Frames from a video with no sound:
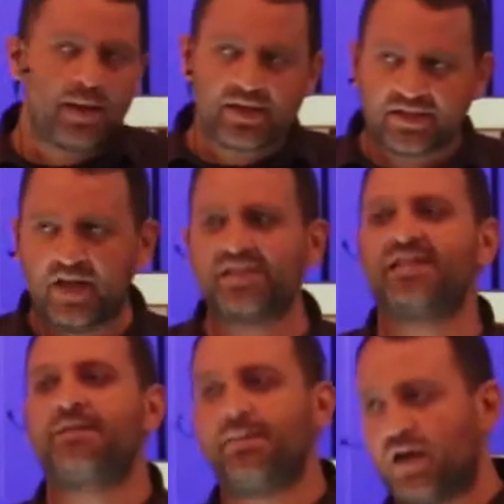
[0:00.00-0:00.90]
maybe
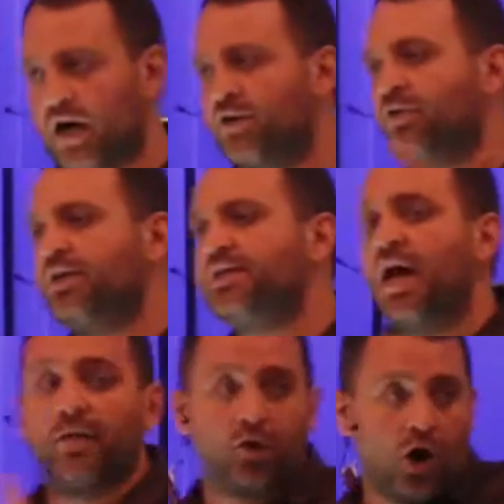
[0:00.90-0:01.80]
dozens, maybe hundreds.
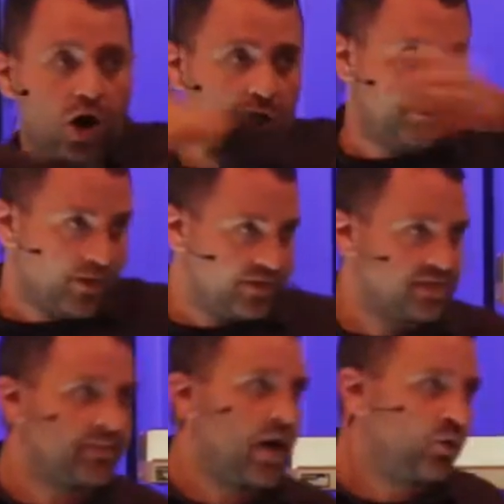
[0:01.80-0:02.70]
They're all up on
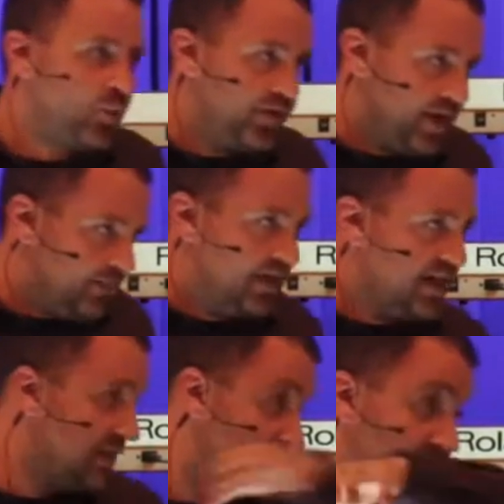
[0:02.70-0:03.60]
this mountain with him, and he's